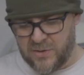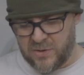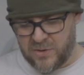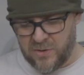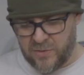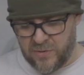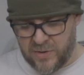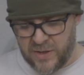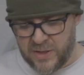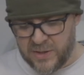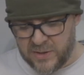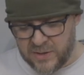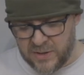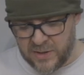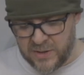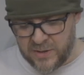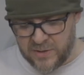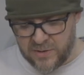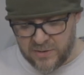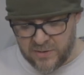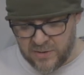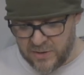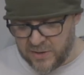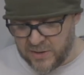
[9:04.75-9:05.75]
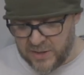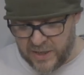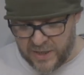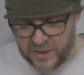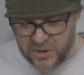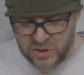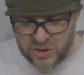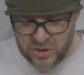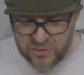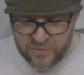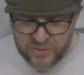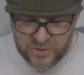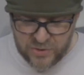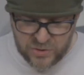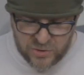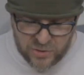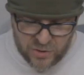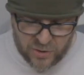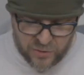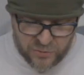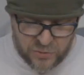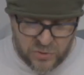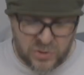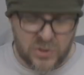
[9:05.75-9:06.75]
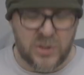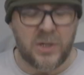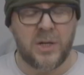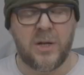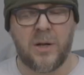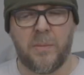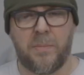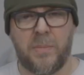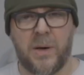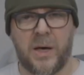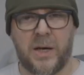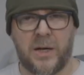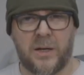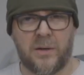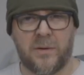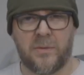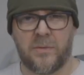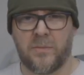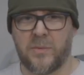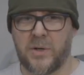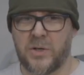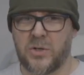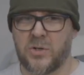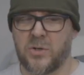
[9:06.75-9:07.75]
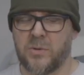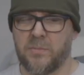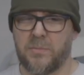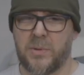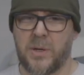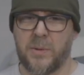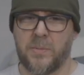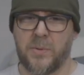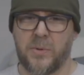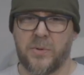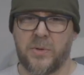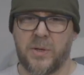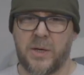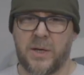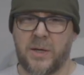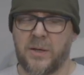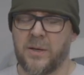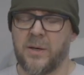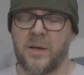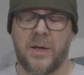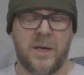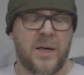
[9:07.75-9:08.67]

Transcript: So this is, the texture is not just in the paint, which some people think.